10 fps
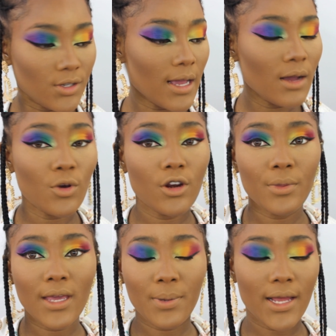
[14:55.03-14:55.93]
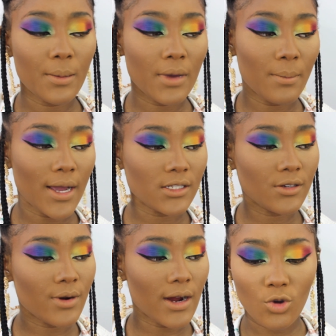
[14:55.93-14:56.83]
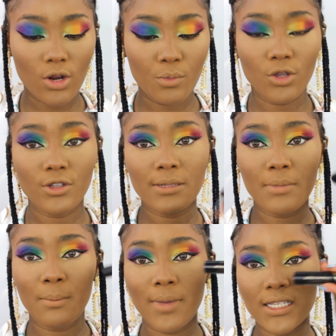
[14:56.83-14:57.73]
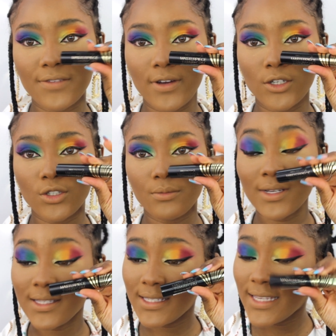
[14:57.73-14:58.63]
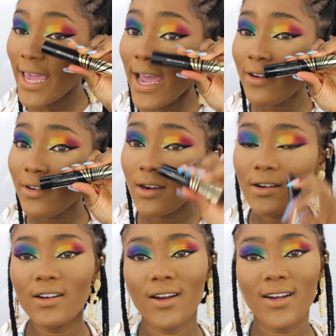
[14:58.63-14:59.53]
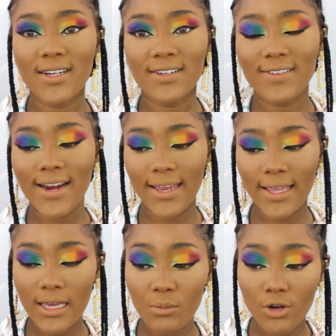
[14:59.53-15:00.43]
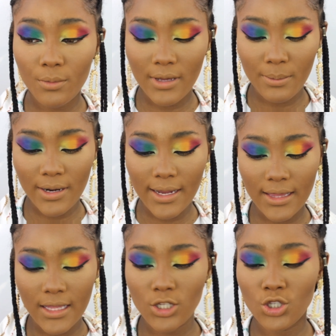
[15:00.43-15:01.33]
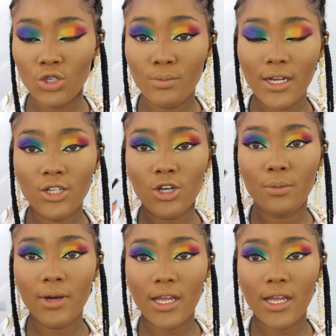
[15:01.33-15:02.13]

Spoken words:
now I'm going to be applying my mascara. I'm going to be using my Max Factor mascara right here. I'm going to be applying this to my top